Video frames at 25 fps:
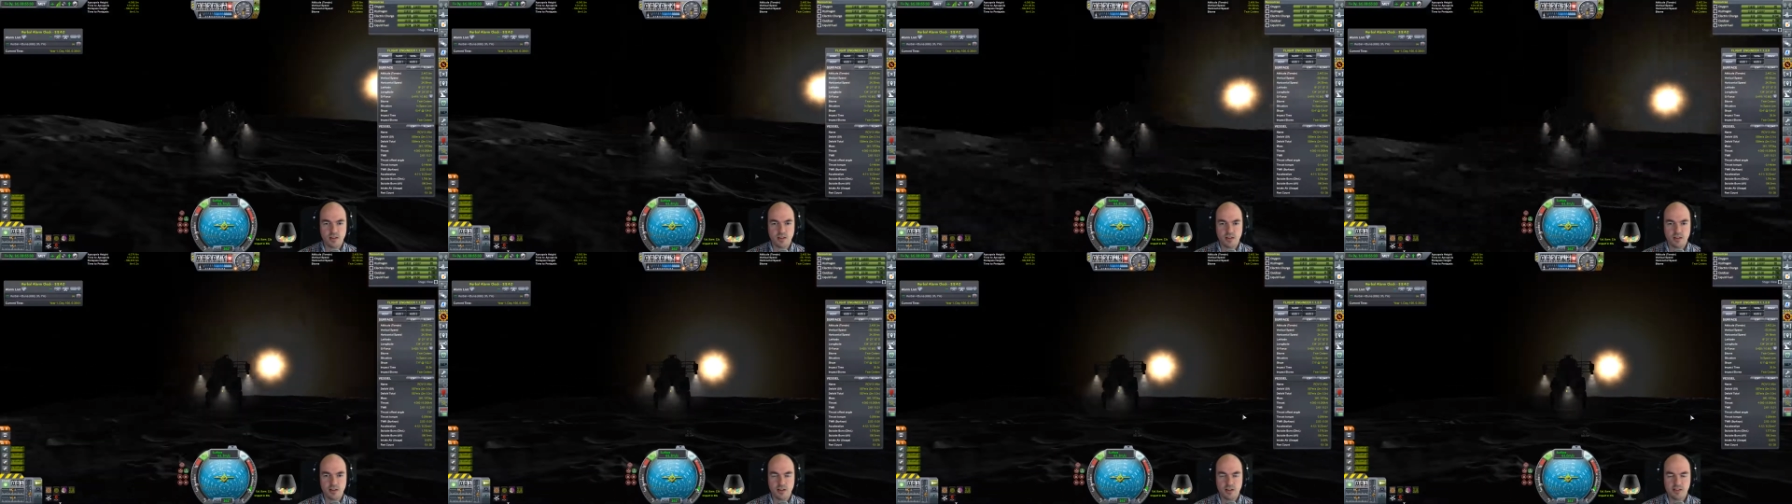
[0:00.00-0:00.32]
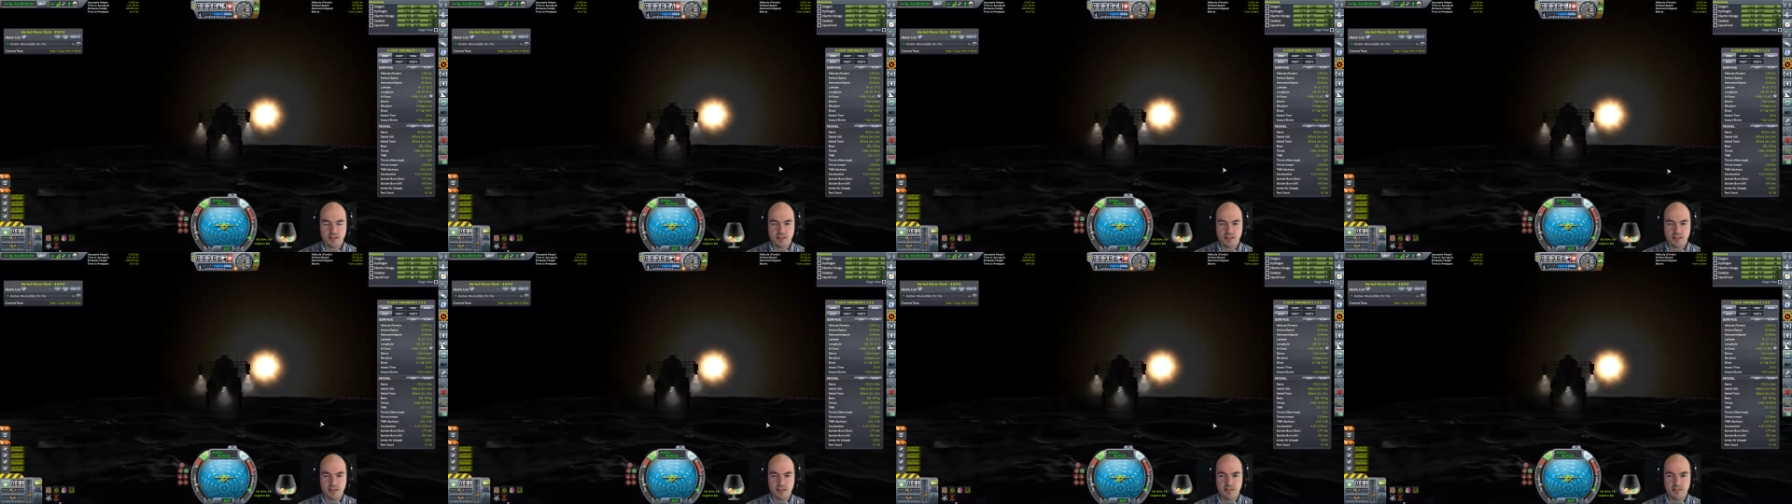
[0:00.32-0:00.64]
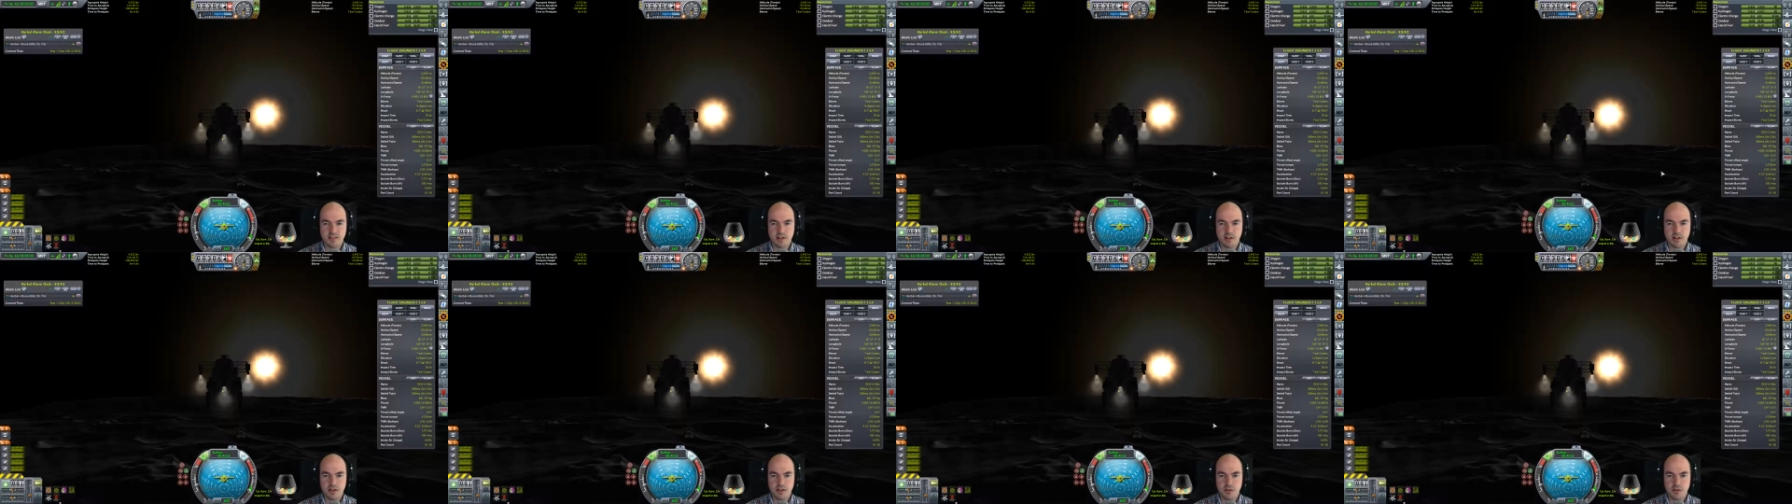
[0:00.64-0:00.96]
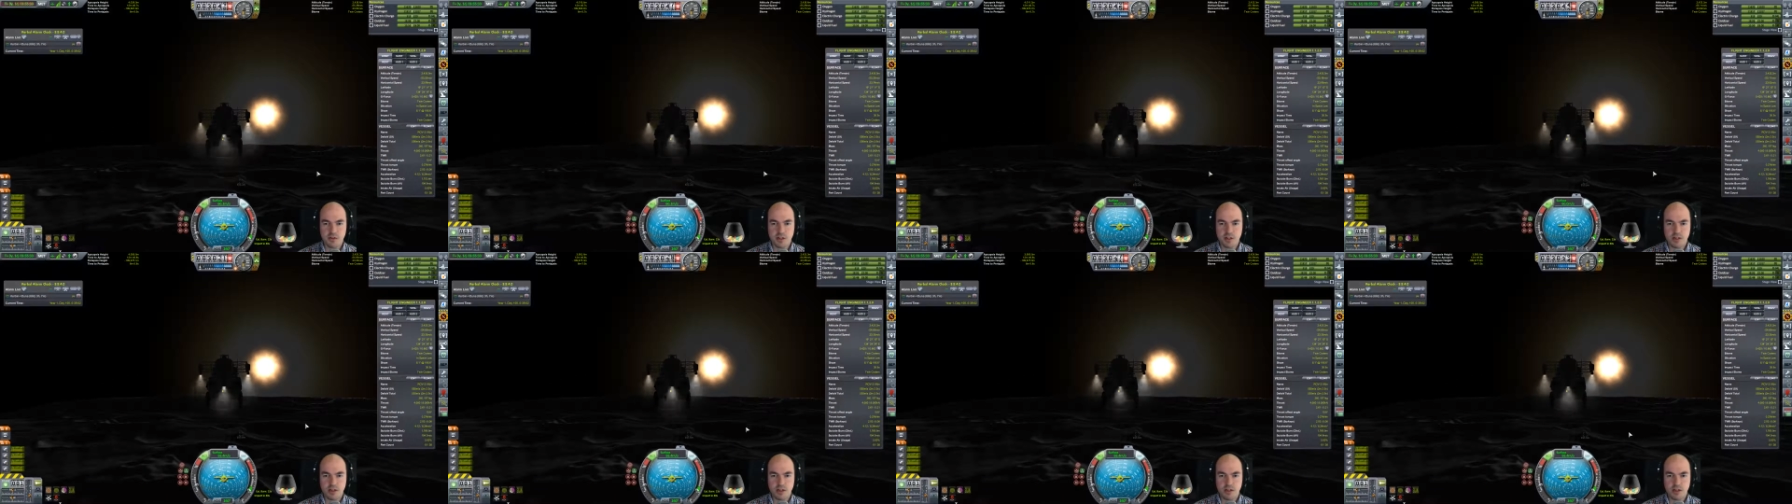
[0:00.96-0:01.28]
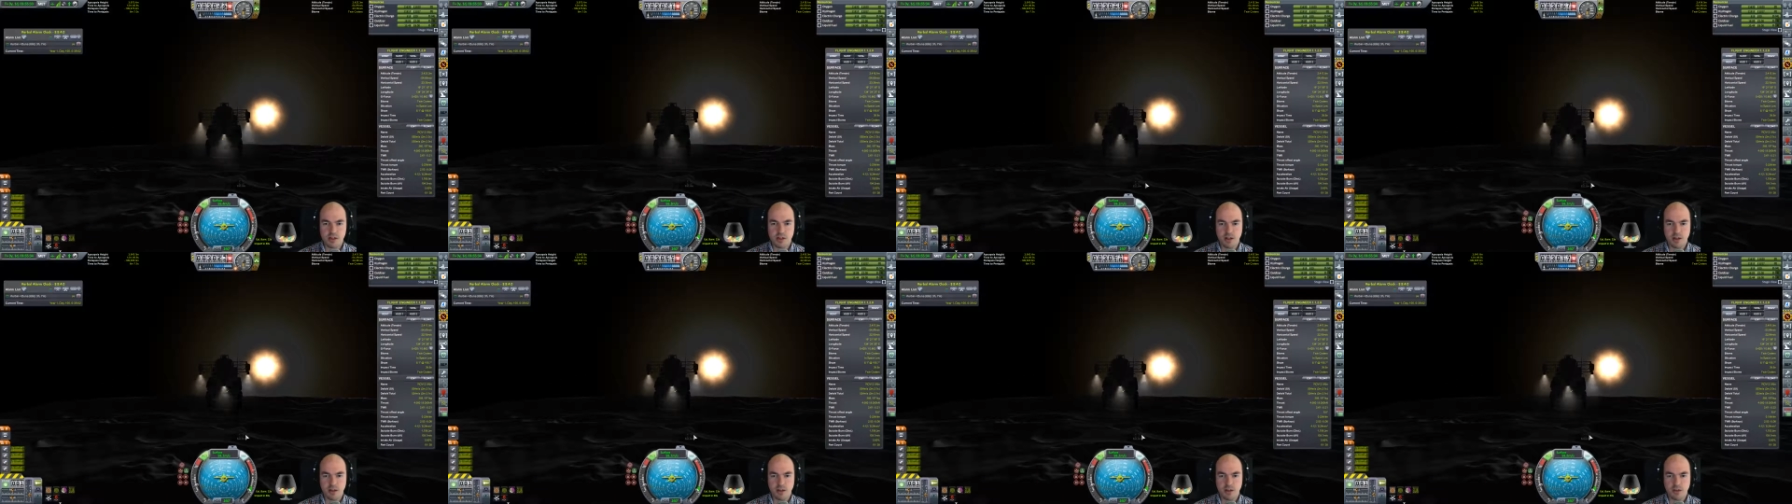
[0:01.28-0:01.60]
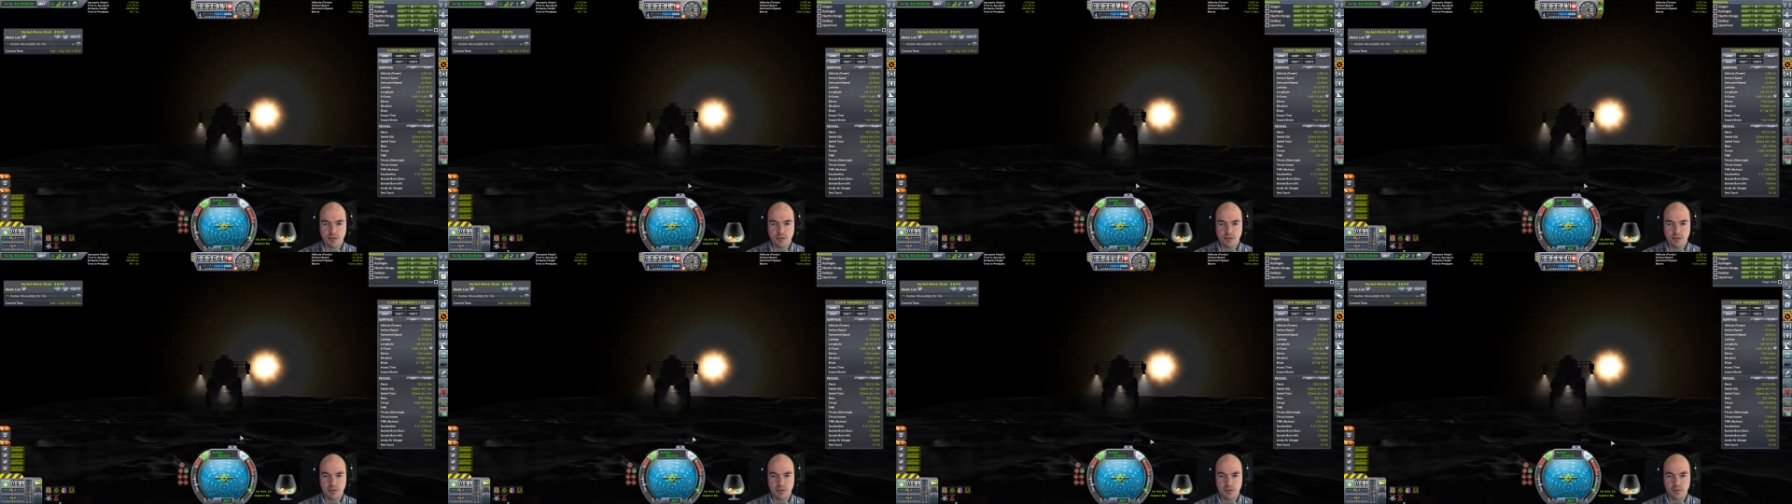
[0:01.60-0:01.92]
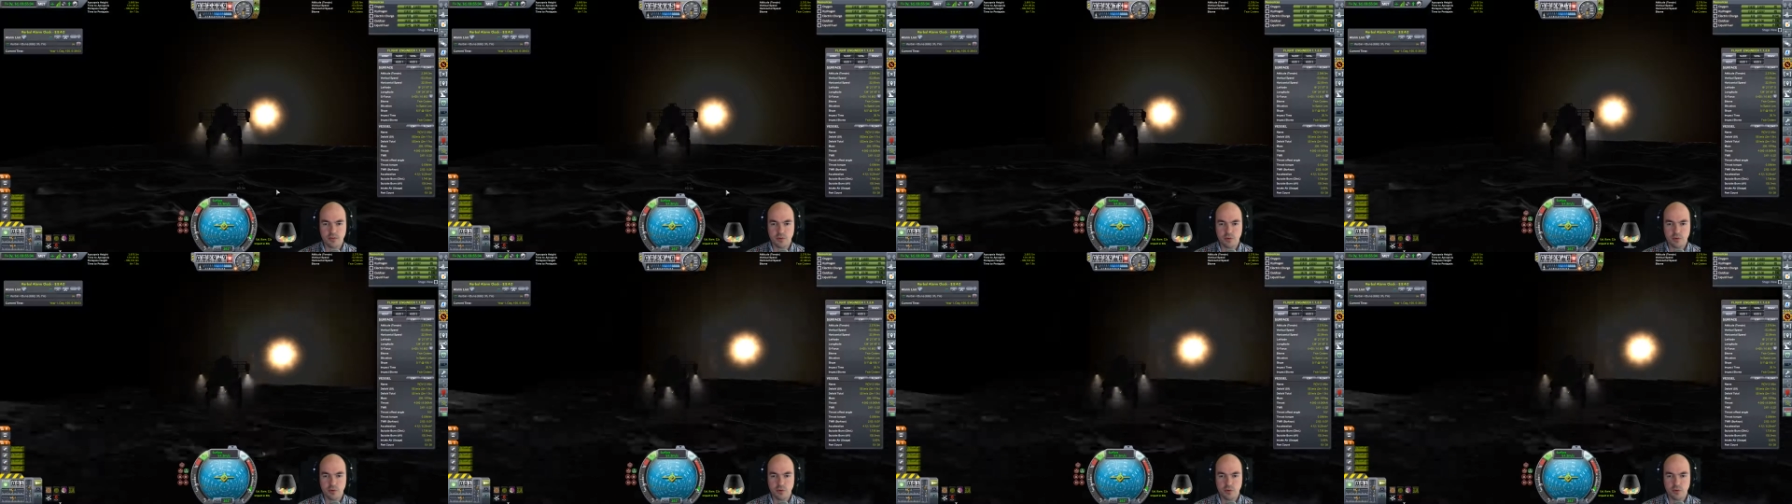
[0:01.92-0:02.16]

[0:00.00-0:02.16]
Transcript: Because this sky crane has